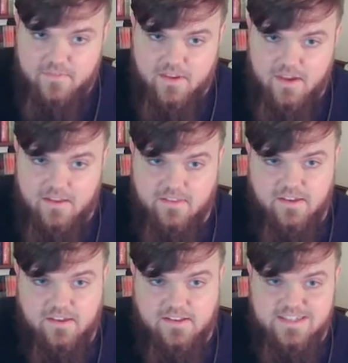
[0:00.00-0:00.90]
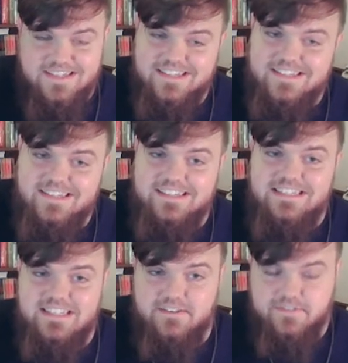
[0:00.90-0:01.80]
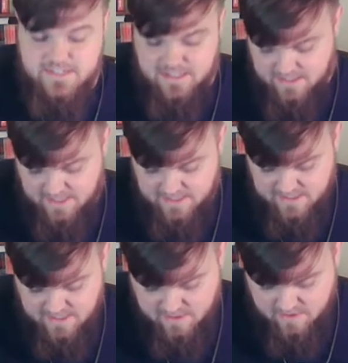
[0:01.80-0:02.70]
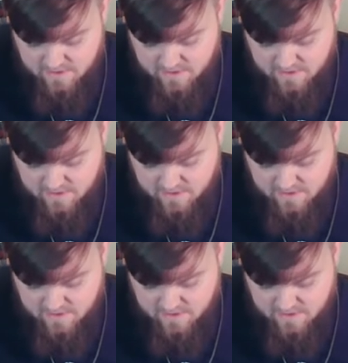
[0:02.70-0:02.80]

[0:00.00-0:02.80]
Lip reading: and then 16, 17, 19.